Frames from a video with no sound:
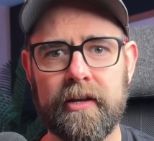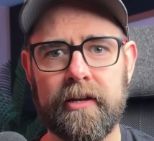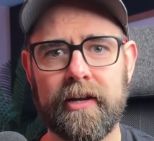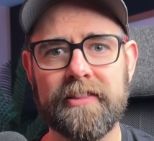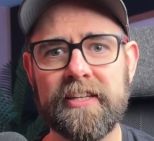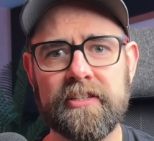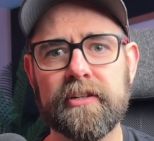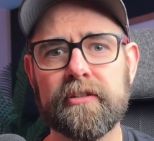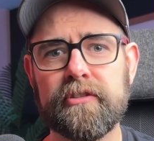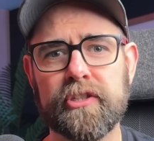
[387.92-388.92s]
And this
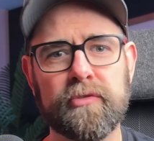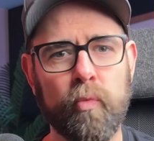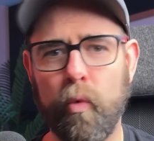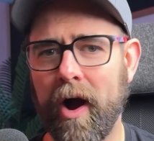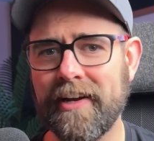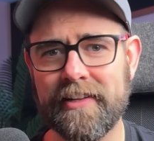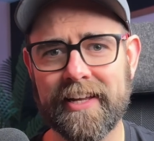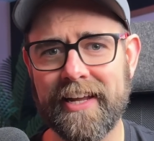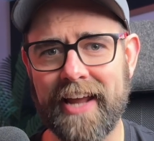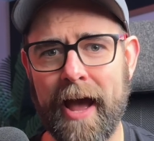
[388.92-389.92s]
year just widened
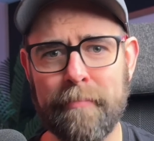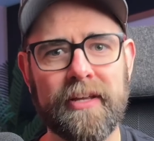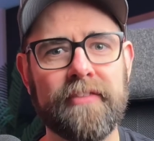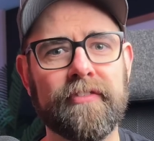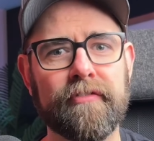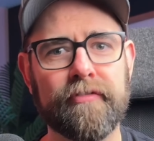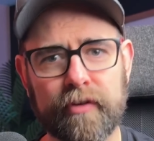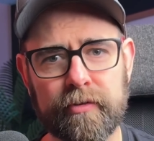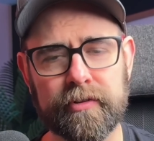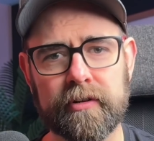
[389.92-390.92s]
the gap even
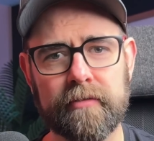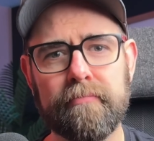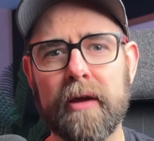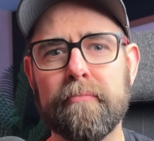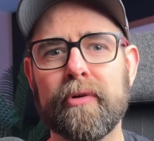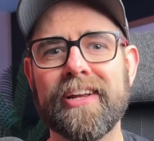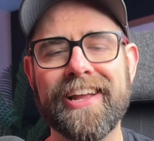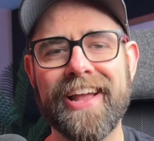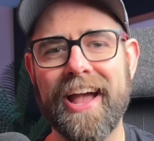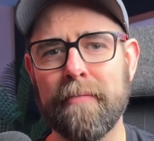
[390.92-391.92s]
further by
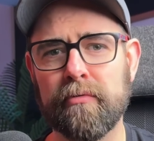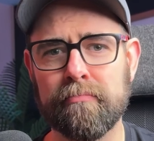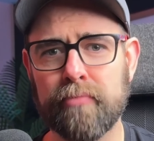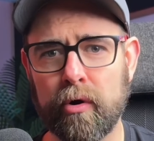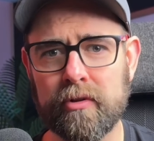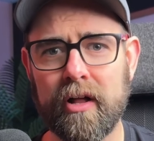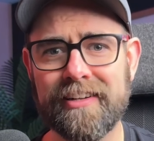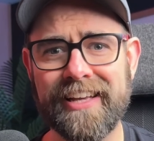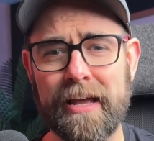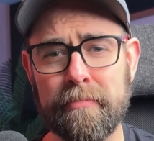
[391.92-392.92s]
bringing Apple
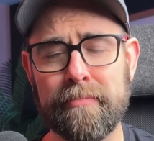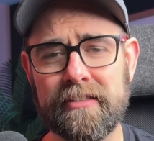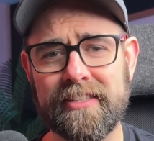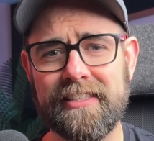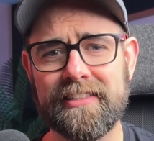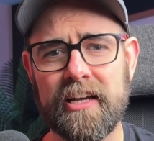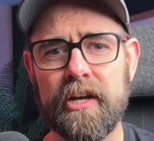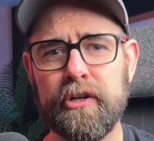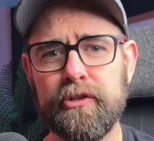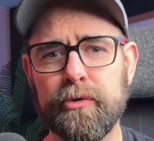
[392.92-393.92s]
ProVlog capabilities
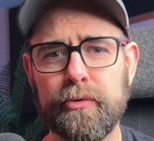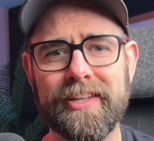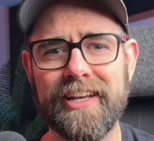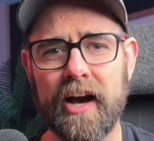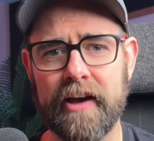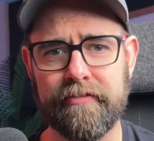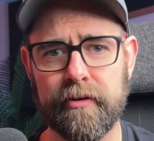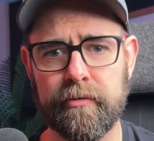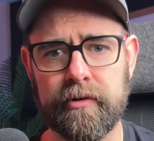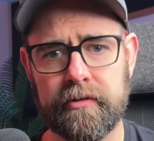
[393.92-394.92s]
to the
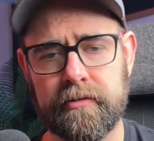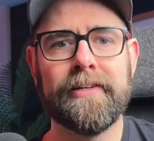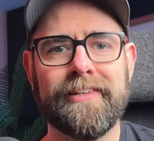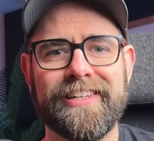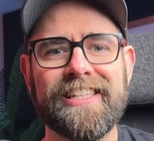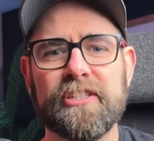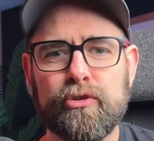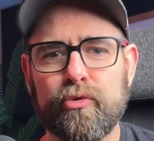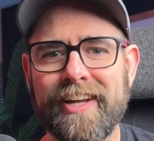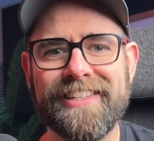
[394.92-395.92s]
iPhone. It is
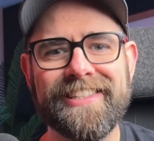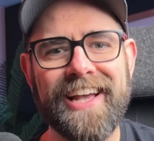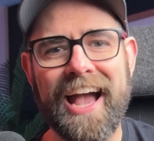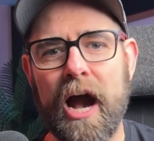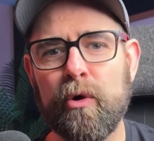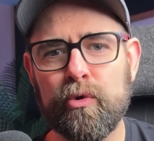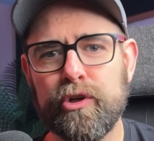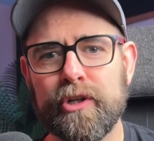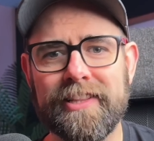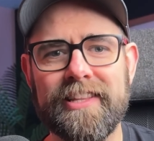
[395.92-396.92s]
crazy how
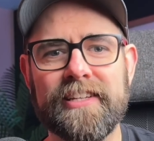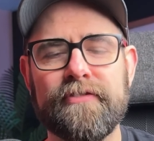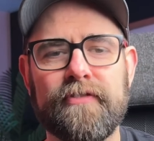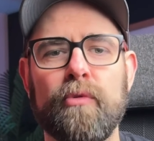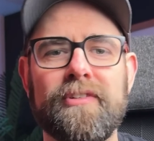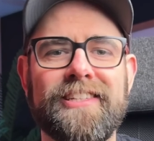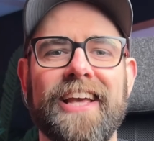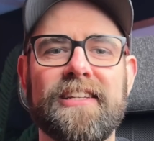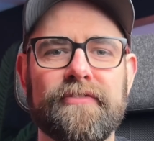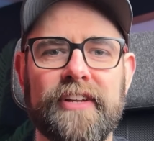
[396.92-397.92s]
good this phone
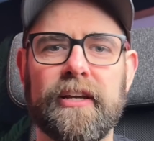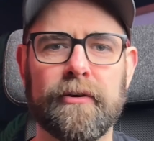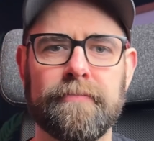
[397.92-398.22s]
takes video.